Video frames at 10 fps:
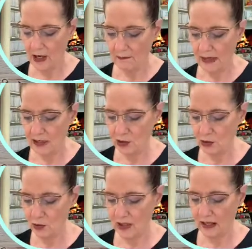my two
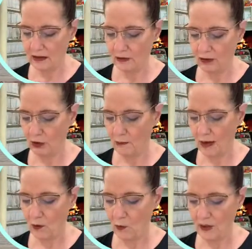tails are
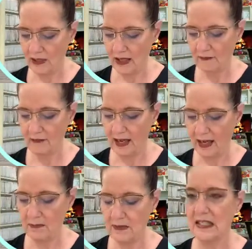about 1.5
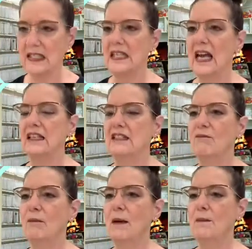times the size of
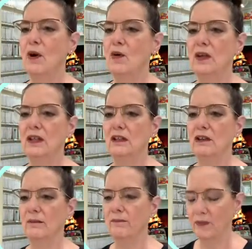my bow here.